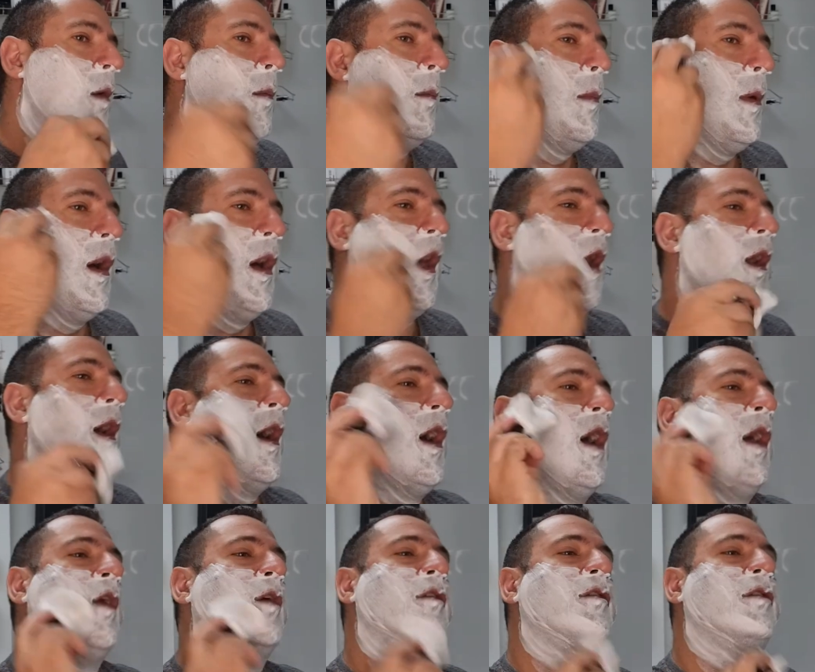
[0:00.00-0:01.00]
But
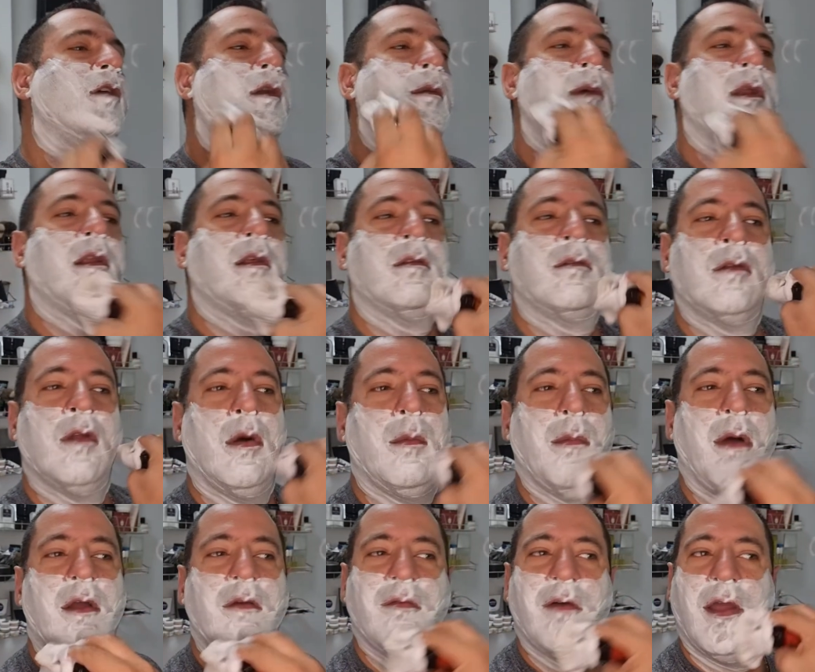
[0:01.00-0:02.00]
uh, cinnamon is not
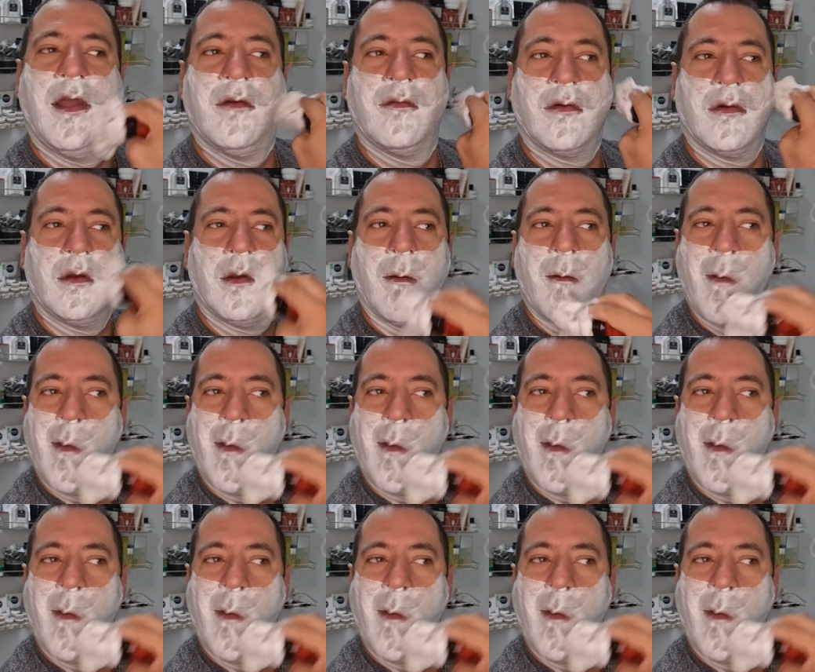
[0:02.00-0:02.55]
my favorite.